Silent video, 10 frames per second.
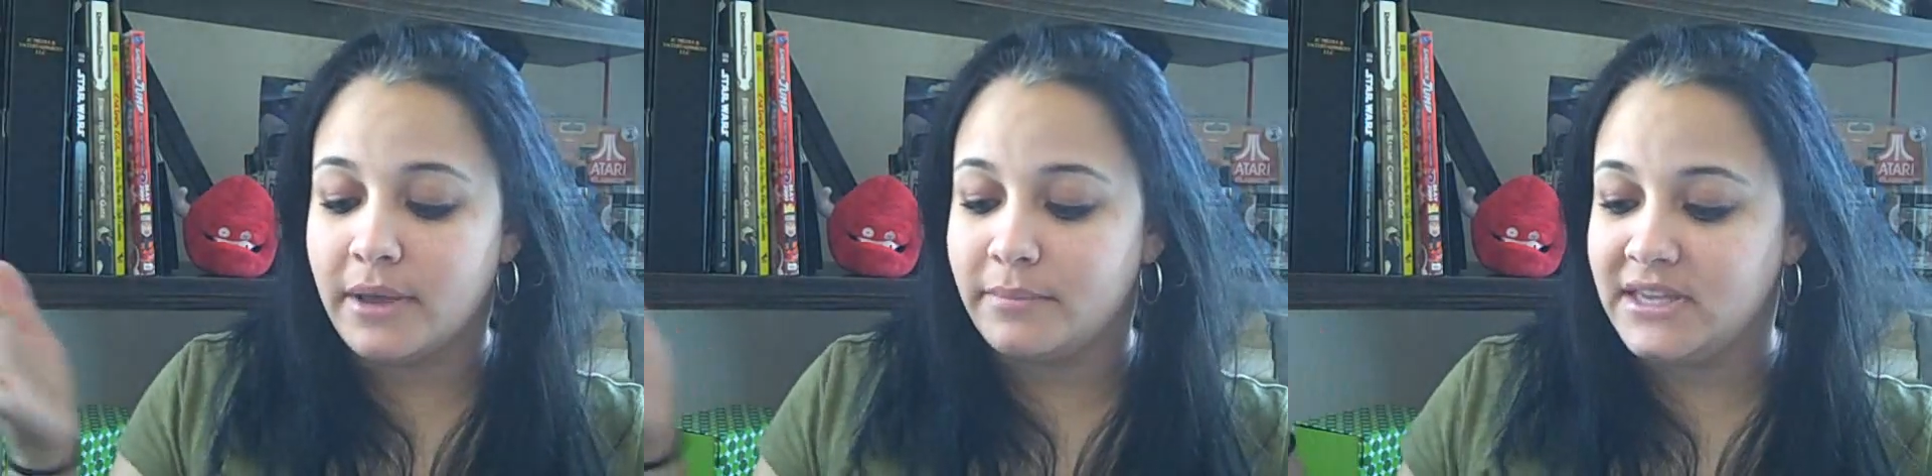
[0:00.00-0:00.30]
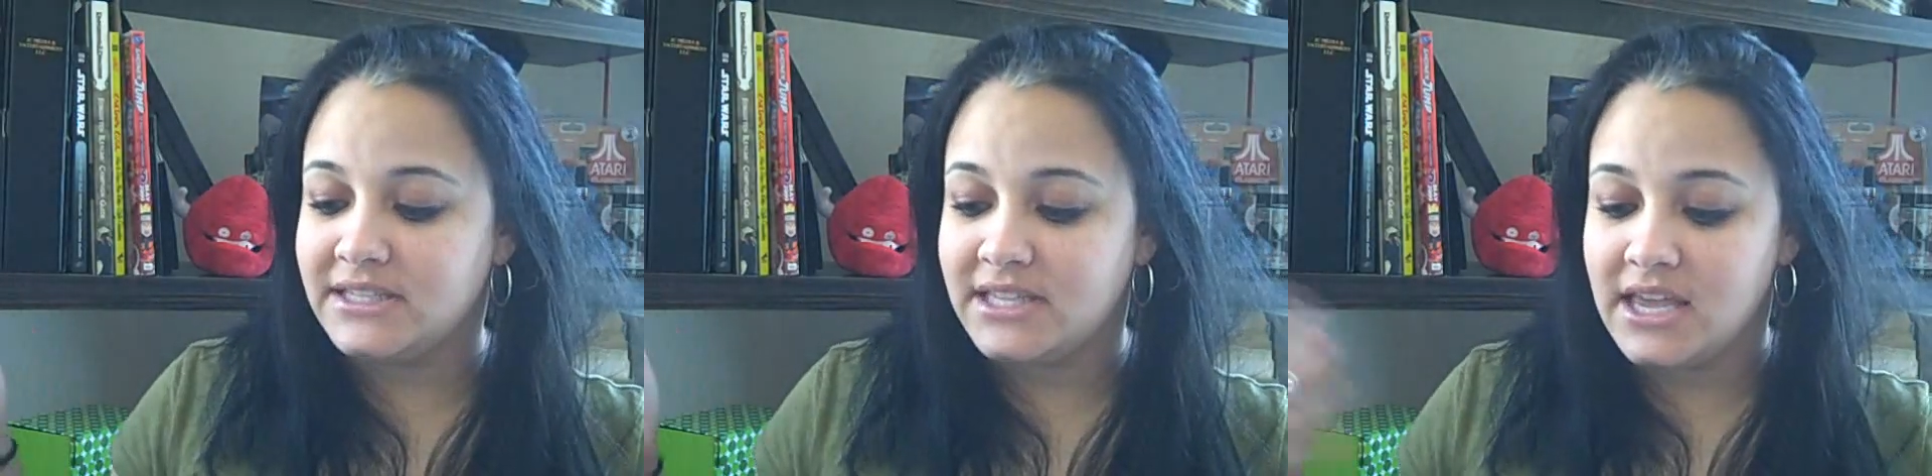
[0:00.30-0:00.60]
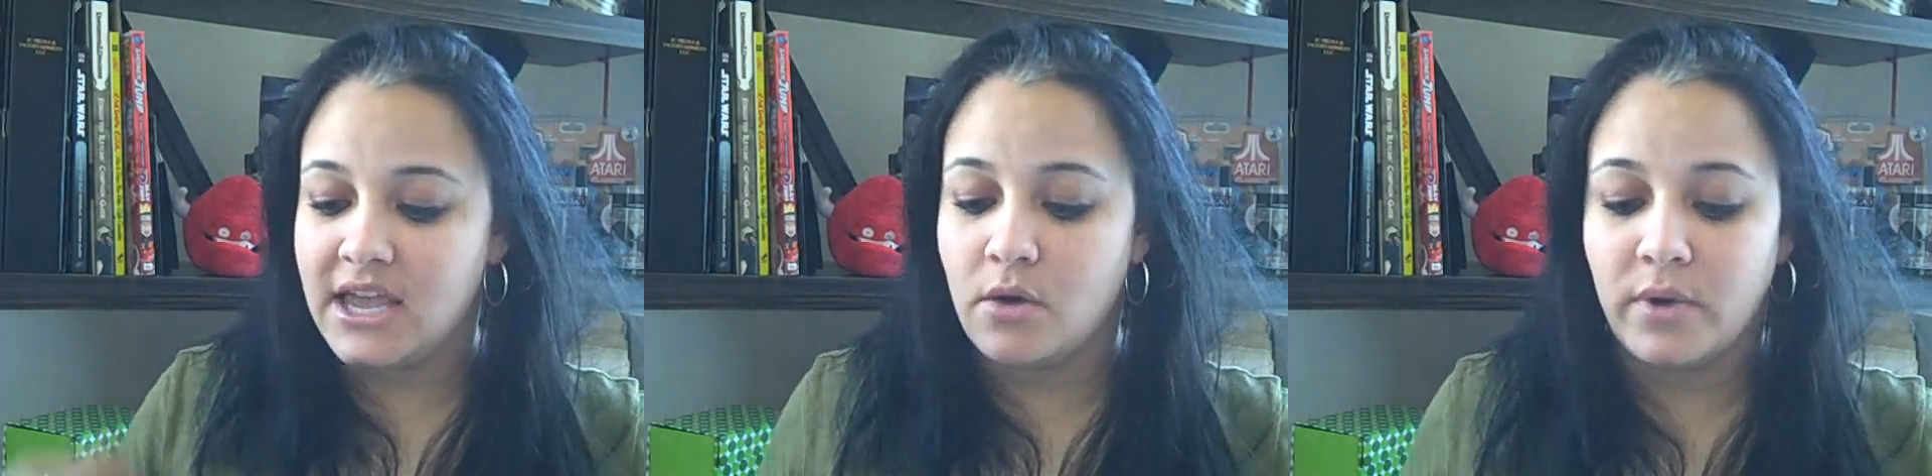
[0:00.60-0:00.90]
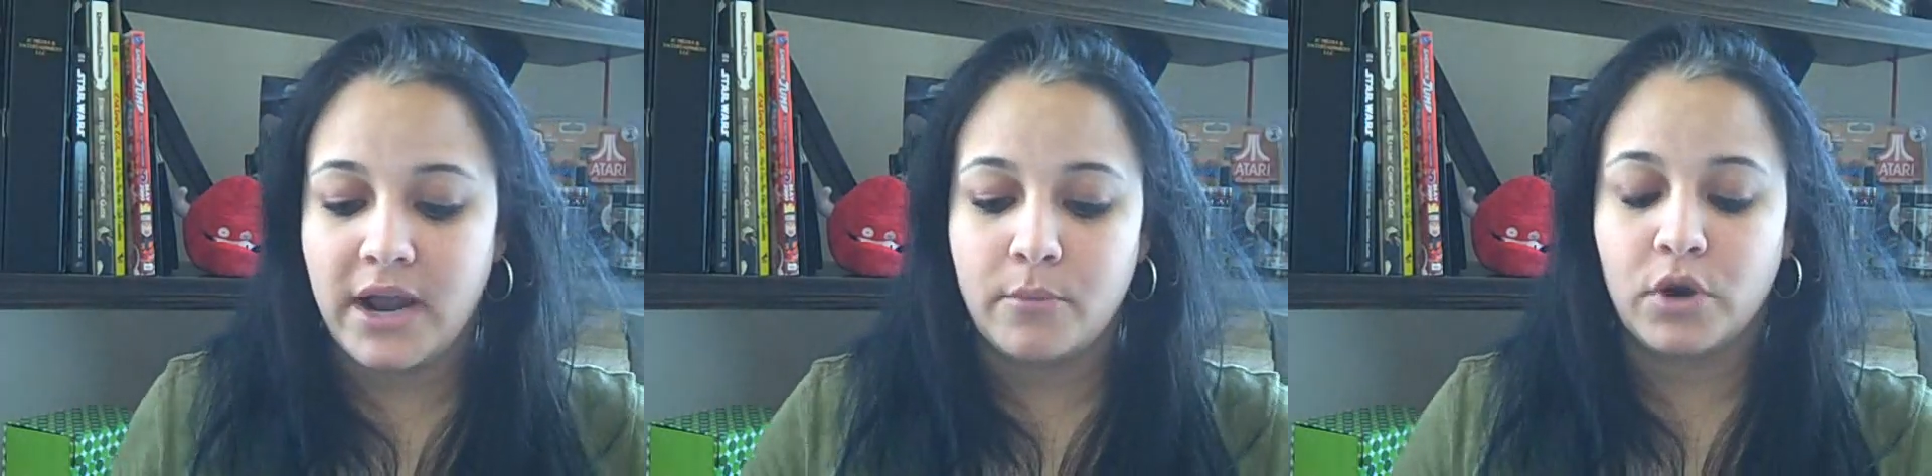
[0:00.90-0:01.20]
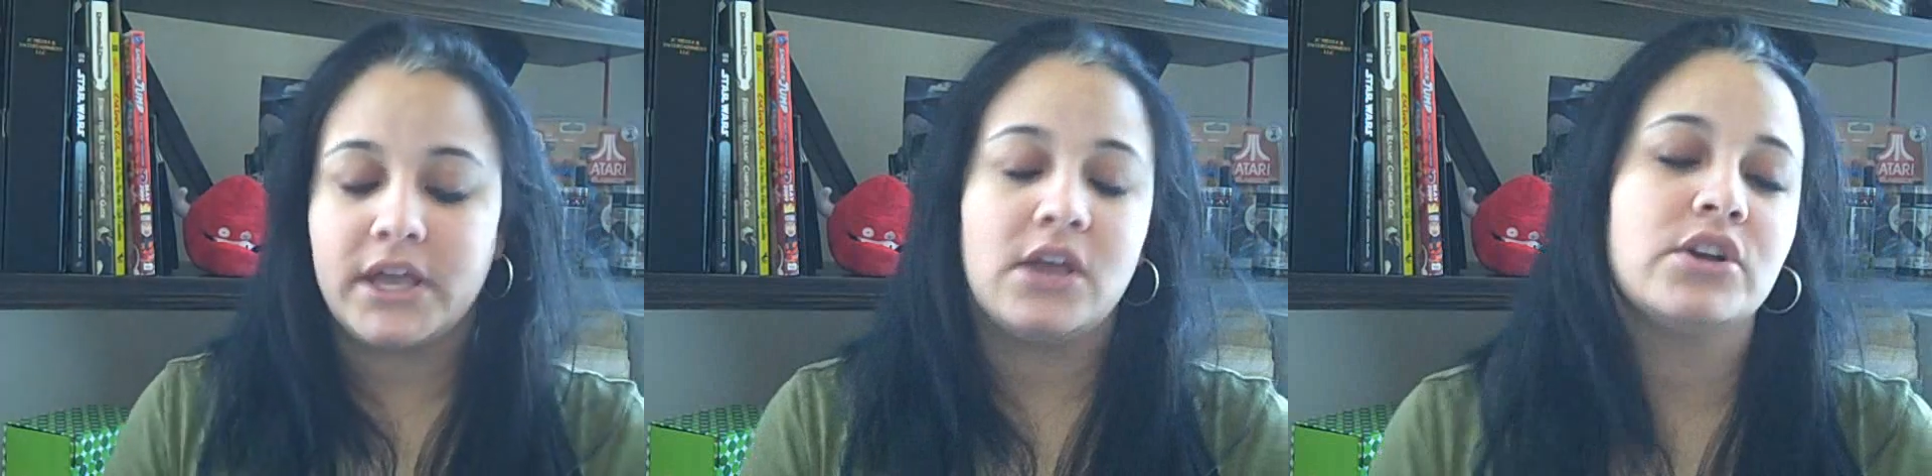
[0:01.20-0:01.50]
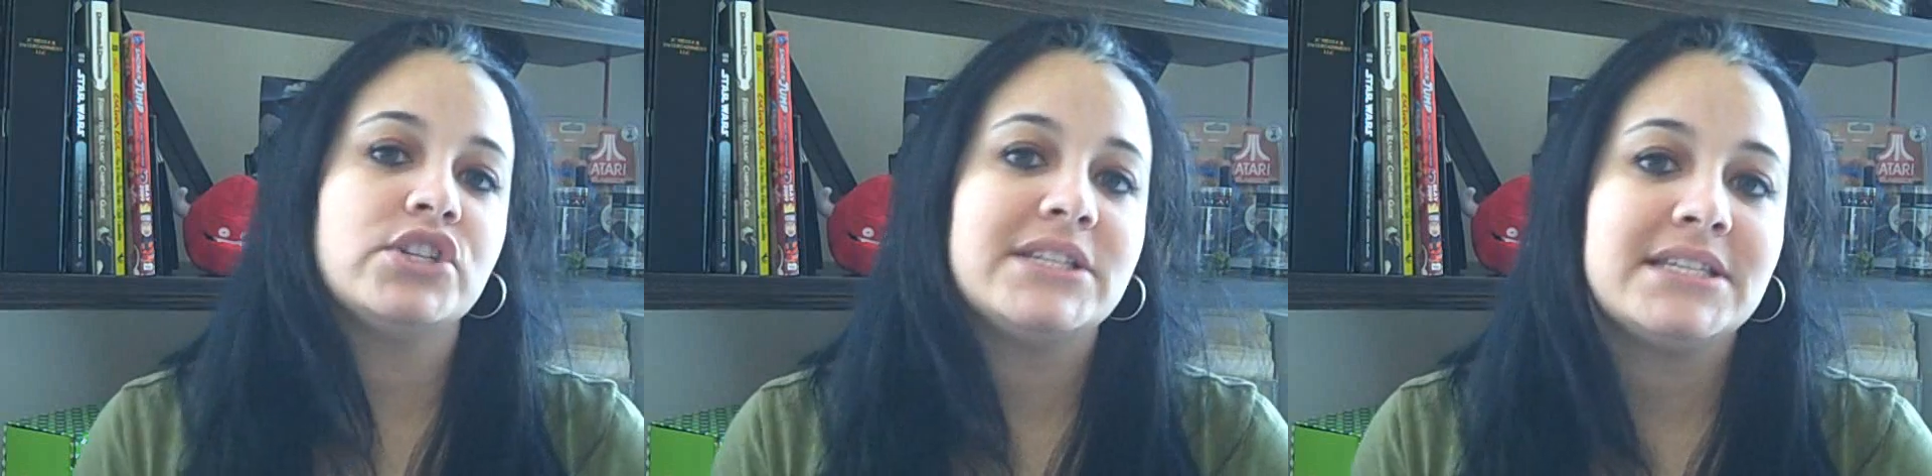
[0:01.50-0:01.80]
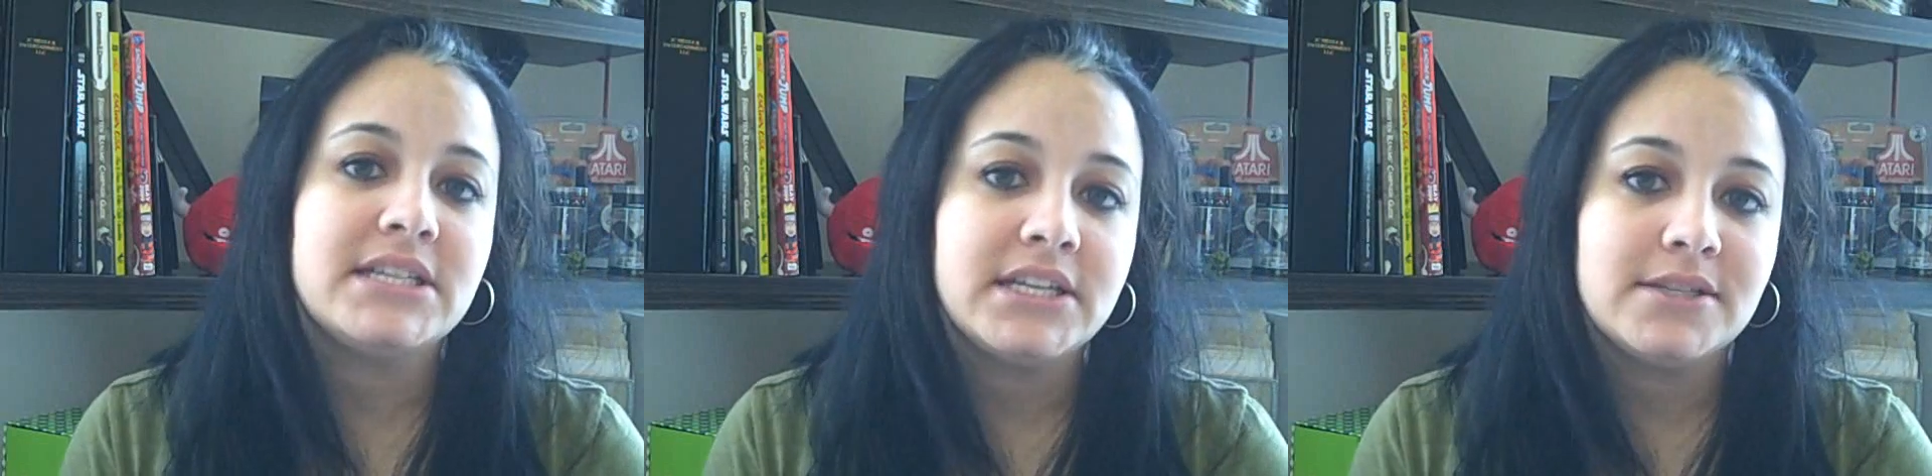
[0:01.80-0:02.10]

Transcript: PC when I'm working or just listening